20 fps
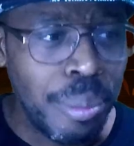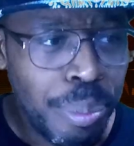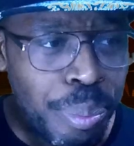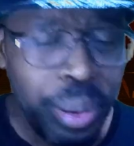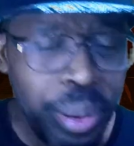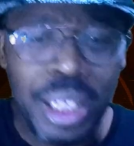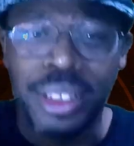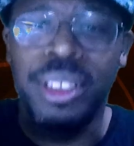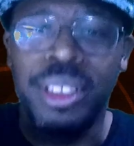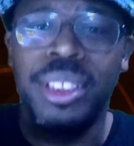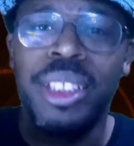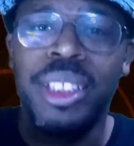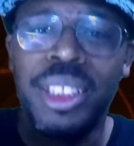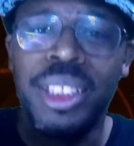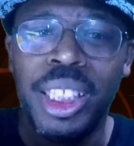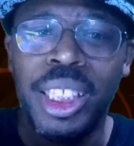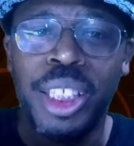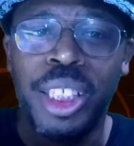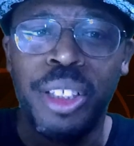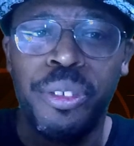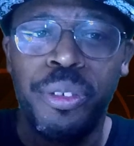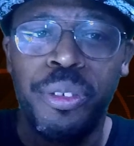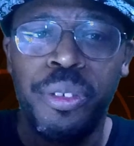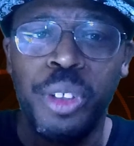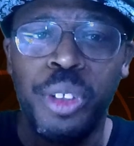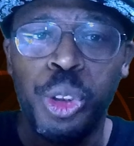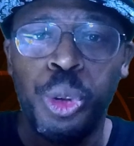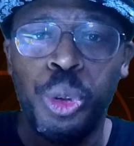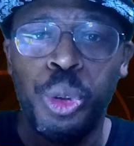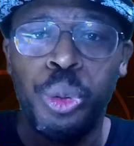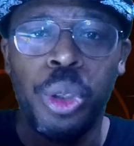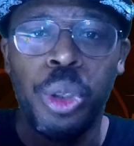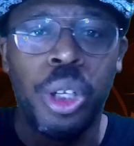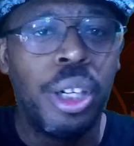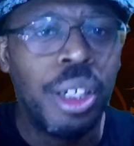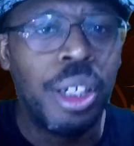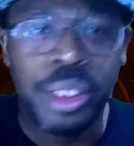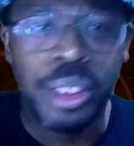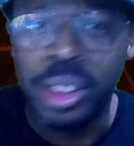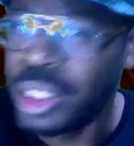But if you
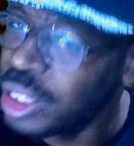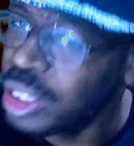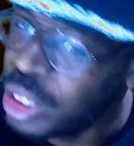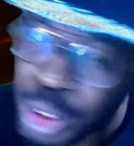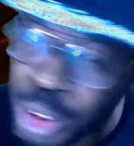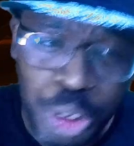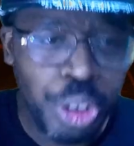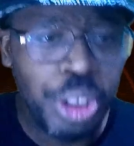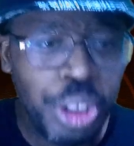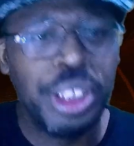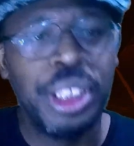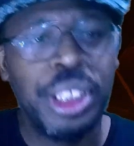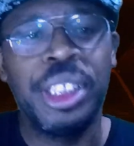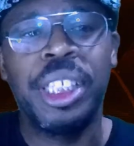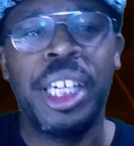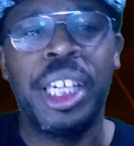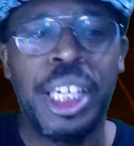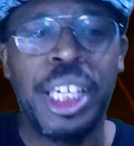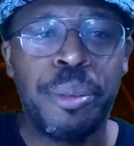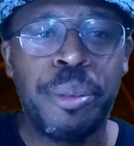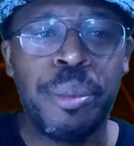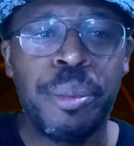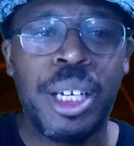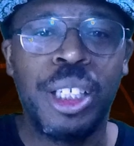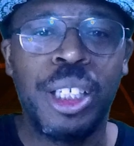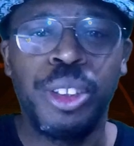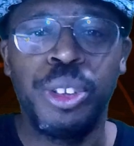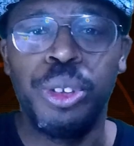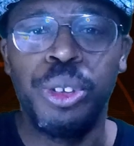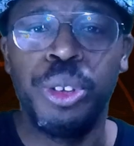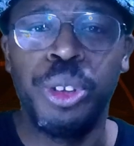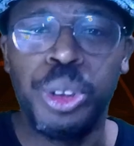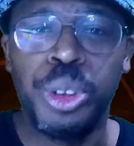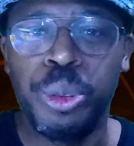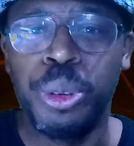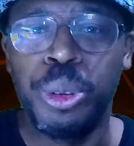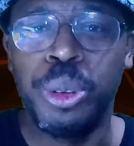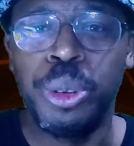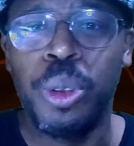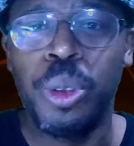are just enjoying the game as
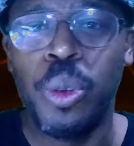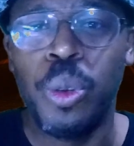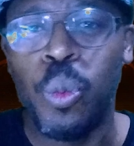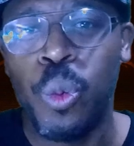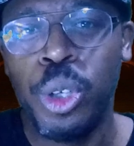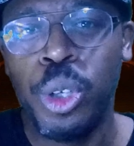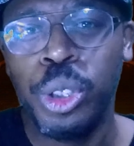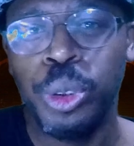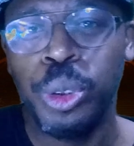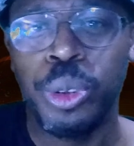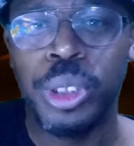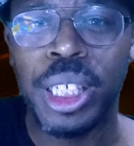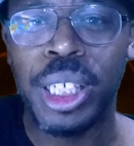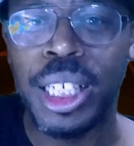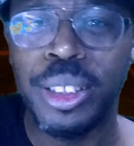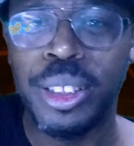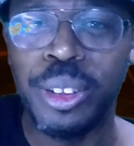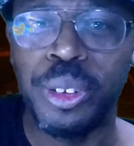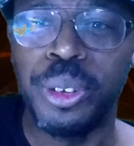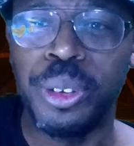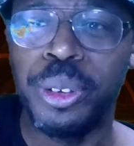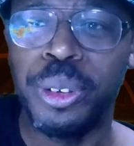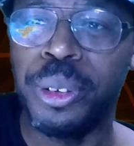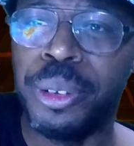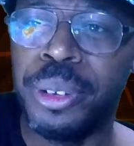usual, what you can do